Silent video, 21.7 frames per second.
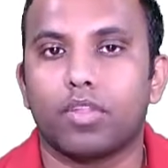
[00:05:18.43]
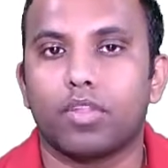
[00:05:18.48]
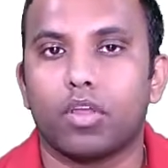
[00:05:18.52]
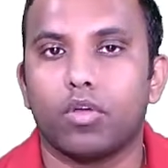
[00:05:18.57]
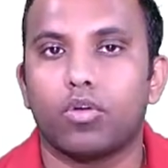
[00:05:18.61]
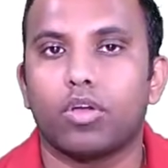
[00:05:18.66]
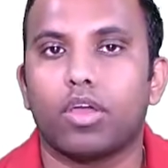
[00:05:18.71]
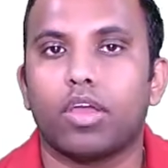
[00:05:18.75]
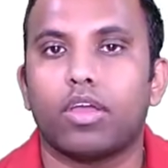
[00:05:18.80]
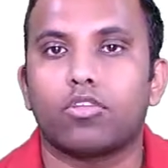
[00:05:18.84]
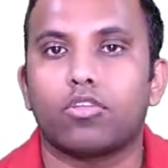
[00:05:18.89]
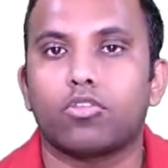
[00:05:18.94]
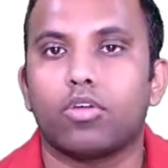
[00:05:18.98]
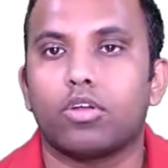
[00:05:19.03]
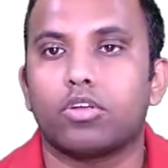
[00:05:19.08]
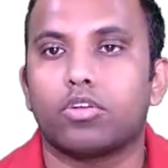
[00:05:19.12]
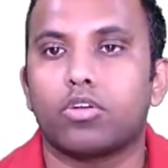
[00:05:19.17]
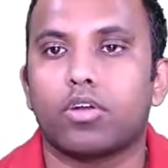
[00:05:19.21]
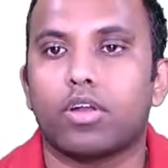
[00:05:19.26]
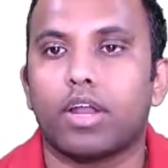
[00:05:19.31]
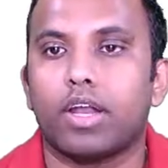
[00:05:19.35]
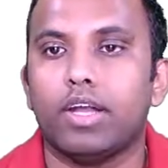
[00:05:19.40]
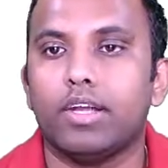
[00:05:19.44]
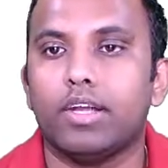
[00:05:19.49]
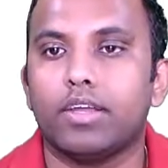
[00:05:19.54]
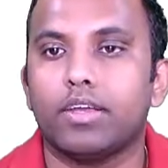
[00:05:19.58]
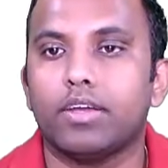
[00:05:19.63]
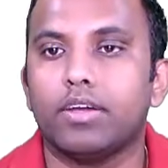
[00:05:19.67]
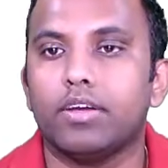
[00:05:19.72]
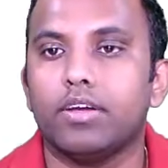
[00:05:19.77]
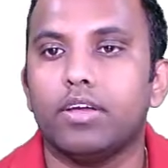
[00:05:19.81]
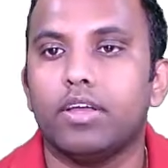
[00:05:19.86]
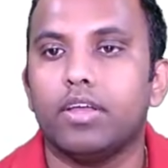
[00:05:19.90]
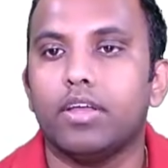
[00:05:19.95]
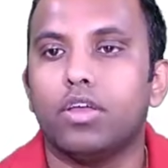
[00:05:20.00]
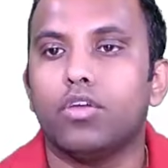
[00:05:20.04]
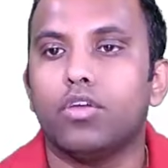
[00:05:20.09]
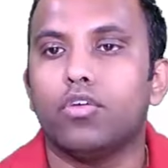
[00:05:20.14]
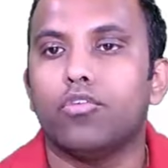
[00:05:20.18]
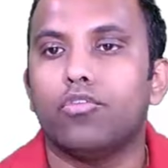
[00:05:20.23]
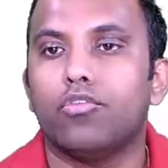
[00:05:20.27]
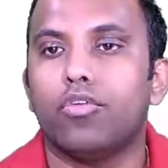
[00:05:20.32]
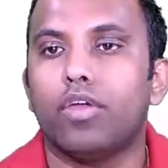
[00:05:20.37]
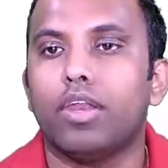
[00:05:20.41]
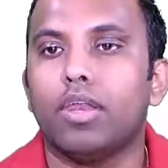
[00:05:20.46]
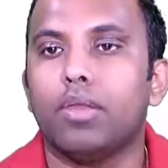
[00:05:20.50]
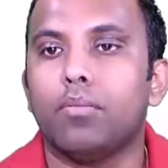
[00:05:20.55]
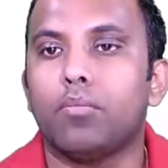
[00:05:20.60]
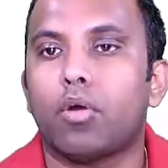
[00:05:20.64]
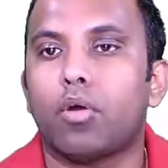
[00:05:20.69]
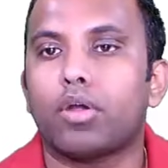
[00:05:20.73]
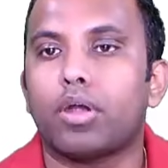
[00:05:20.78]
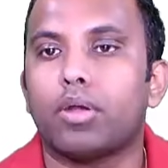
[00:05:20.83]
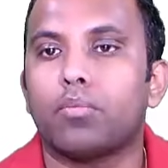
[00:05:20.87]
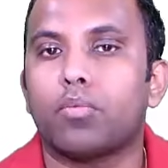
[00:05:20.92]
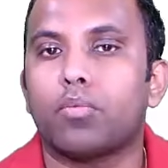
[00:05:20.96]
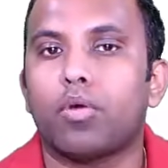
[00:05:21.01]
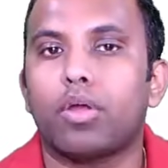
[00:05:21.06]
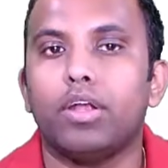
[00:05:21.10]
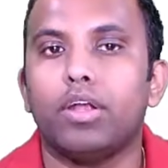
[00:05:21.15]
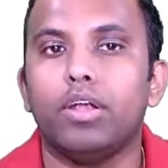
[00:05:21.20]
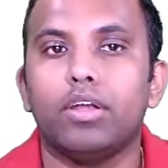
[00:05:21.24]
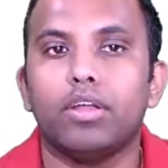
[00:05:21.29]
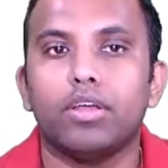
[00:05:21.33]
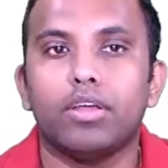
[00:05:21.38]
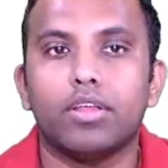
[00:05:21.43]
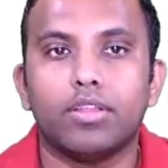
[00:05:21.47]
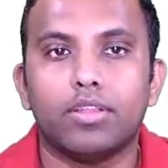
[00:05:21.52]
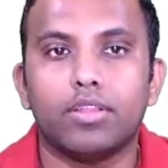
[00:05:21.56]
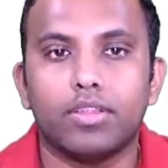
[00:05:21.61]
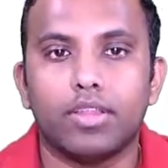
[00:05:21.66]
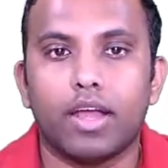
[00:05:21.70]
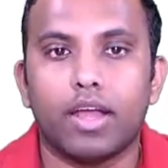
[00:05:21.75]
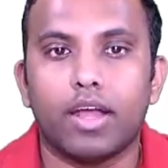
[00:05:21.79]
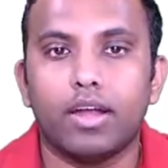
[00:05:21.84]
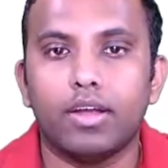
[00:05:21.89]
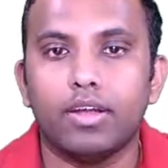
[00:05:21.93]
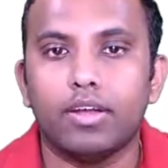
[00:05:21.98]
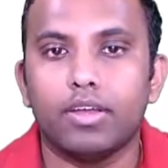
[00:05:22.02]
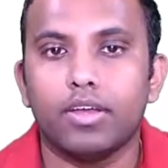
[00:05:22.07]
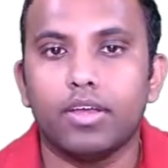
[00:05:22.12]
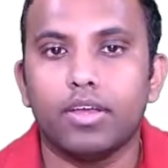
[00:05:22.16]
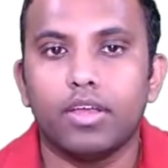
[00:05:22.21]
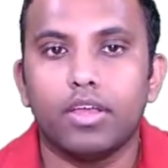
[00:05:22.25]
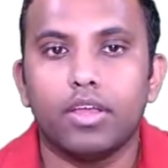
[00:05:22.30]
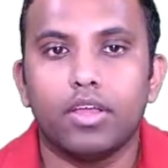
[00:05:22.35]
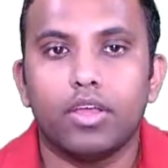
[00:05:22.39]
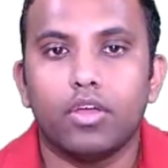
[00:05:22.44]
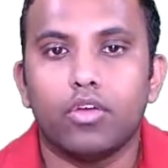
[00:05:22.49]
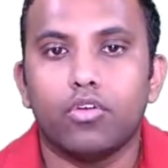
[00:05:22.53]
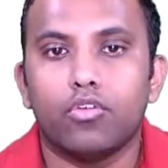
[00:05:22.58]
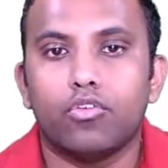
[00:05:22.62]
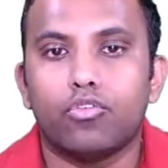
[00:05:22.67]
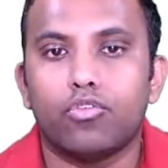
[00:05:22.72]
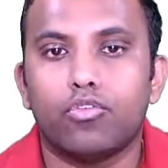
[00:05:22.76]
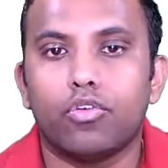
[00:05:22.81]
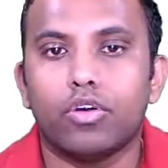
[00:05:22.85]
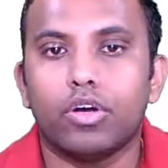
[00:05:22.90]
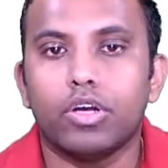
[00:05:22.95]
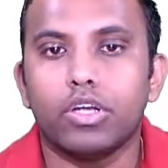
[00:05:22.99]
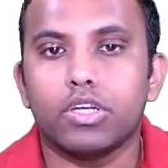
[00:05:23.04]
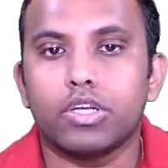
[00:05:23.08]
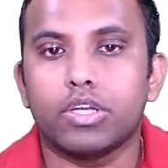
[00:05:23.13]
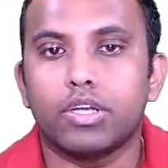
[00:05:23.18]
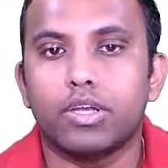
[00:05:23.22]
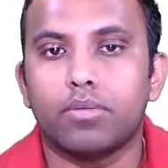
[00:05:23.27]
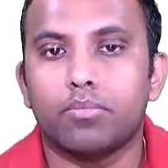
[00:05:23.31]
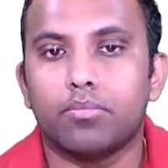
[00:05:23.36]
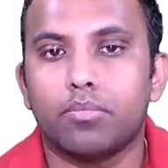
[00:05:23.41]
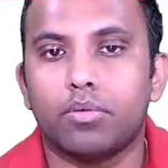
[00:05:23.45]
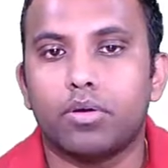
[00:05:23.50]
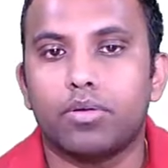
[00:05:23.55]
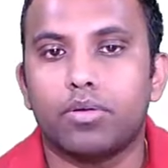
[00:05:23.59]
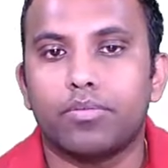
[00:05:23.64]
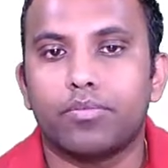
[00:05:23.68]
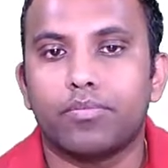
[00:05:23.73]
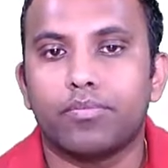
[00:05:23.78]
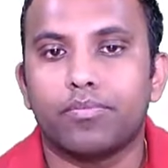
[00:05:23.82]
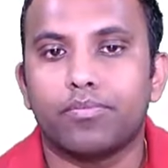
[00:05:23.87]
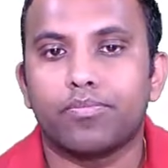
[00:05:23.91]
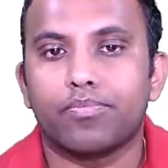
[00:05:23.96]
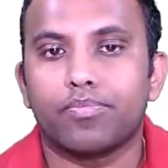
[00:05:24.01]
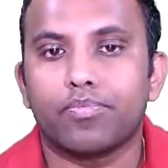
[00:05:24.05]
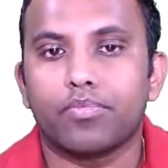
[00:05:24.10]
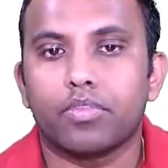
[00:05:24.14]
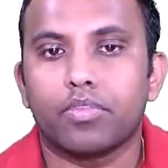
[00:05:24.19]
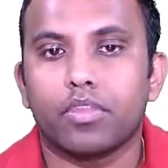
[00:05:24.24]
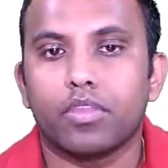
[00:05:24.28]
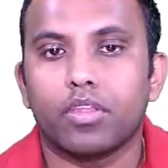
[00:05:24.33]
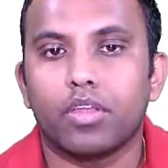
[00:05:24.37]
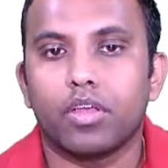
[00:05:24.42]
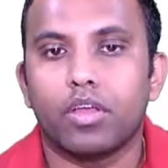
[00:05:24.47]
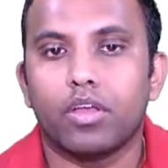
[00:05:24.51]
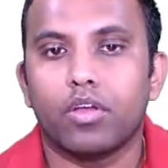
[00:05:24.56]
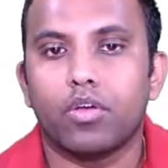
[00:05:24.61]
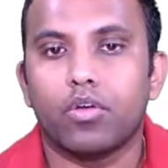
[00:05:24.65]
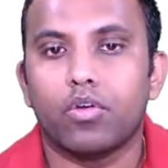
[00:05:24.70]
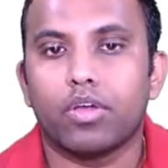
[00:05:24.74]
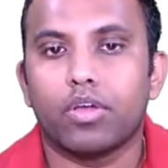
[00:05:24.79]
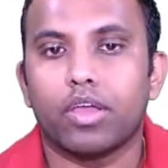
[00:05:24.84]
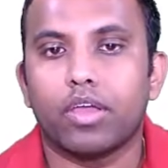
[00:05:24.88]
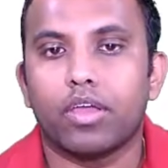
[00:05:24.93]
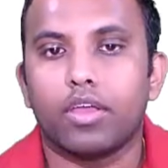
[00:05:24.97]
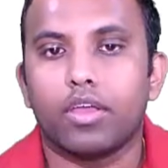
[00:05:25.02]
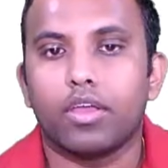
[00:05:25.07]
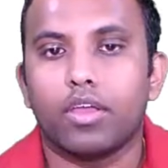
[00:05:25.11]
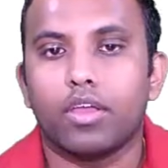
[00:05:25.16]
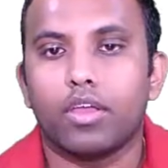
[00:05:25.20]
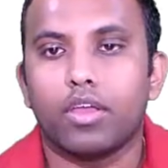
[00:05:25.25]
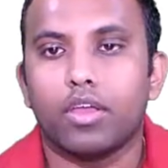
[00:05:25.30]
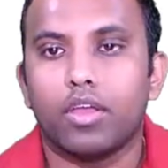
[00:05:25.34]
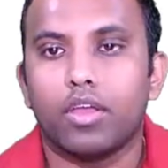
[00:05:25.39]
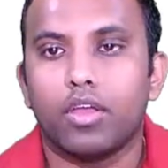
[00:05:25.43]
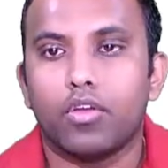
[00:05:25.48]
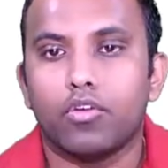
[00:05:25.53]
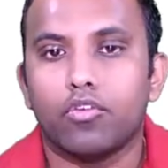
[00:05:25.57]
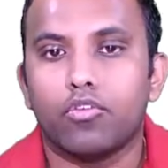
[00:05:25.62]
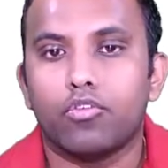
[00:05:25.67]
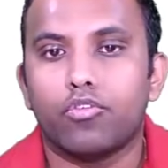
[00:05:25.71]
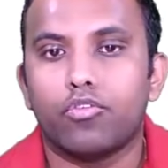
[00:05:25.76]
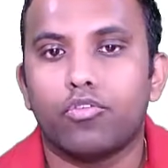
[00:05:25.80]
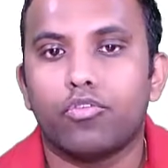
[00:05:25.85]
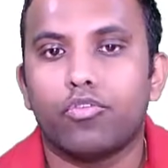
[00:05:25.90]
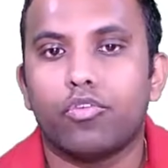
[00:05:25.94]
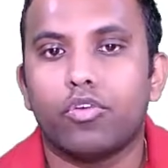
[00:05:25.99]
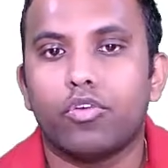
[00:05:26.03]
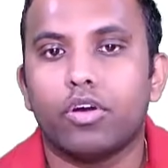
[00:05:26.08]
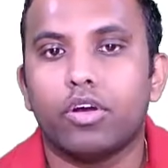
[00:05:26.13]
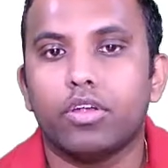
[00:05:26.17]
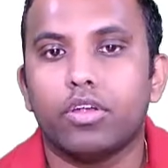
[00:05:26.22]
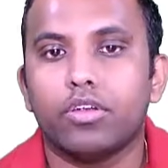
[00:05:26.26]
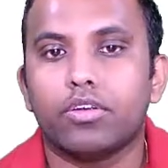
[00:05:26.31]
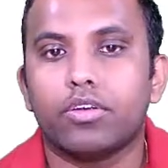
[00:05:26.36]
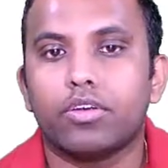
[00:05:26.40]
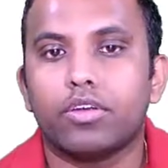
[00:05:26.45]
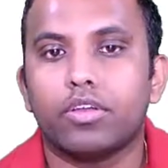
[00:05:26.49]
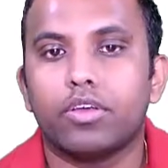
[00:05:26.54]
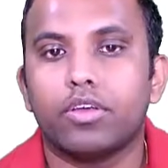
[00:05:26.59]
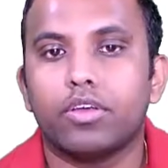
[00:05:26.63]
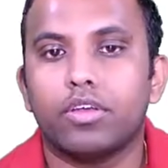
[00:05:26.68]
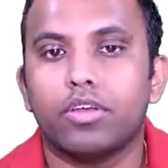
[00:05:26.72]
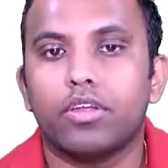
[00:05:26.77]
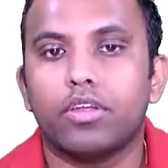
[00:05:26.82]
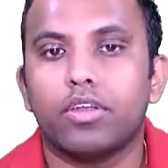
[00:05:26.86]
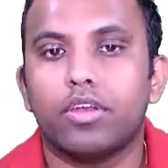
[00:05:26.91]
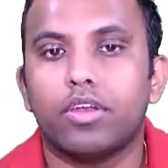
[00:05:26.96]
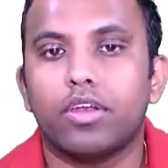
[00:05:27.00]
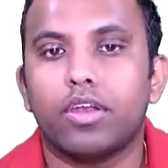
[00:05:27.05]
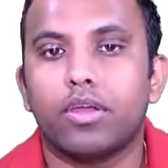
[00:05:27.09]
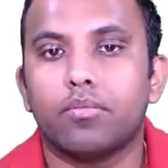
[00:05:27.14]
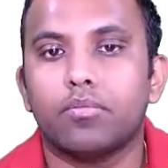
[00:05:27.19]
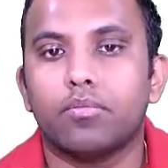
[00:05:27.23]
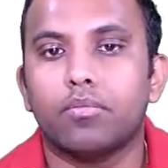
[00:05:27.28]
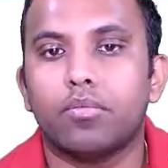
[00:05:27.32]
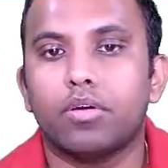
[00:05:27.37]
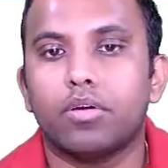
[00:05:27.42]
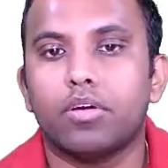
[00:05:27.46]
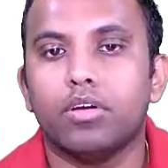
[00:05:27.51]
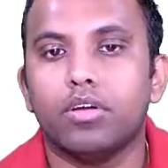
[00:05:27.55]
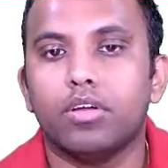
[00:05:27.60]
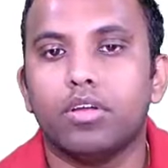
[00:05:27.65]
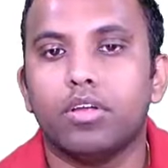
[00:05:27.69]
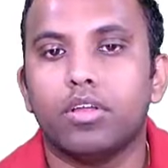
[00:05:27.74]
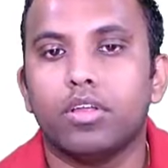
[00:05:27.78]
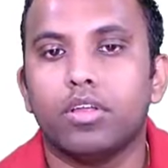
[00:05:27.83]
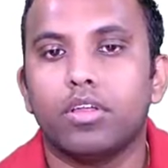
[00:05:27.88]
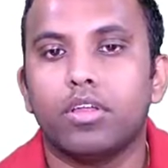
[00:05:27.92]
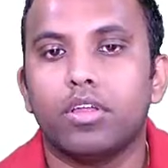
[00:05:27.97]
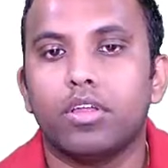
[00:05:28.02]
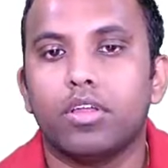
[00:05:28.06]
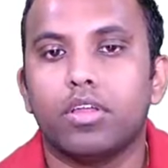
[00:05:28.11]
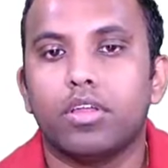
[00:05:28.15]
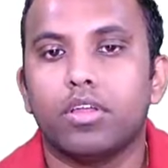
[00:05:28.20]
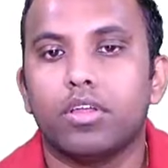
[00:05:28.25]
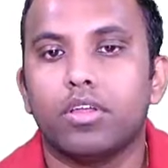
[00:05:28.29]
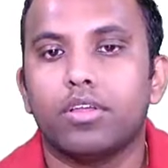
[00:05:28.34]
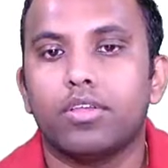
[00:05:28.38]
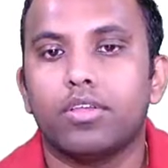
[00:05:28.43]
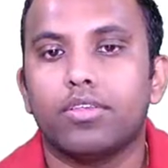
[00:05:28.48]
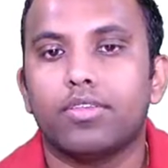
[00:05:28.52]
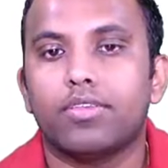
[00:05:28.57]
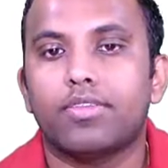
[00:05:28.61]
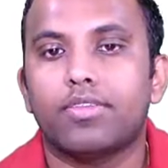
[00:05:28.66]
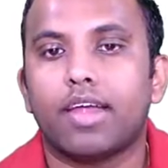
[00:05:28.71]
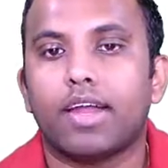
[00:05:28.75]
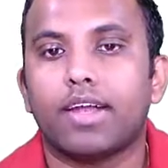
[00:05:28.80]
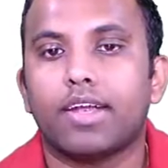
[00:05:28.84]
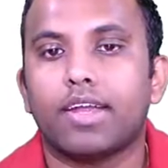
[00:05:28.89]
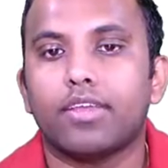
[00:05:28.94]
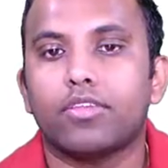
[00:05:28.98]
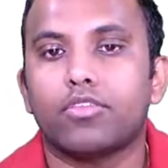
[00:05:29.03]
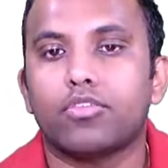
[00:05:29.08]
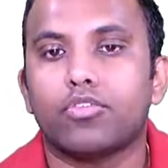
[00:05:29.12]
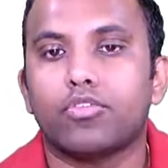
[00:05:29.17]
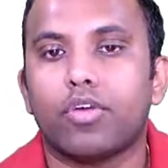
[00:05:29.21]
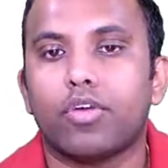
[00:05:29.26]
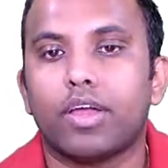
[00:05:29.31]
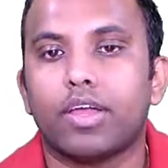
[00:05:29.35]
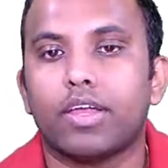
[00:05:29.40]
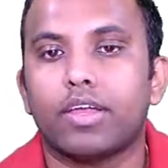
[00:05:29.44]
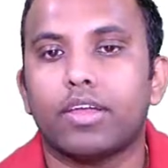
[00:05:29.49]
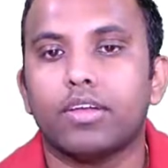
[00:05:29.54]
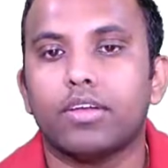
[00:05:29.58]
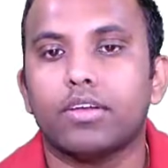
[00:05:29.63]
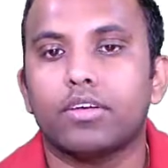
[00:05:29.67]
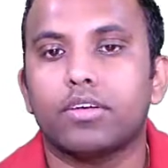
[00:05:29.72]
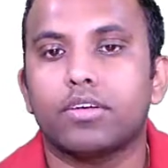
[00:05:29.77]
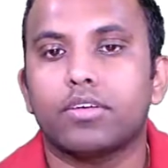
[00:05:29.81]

Okay, so I should write here, very important point, that first number, okay, first number satisfying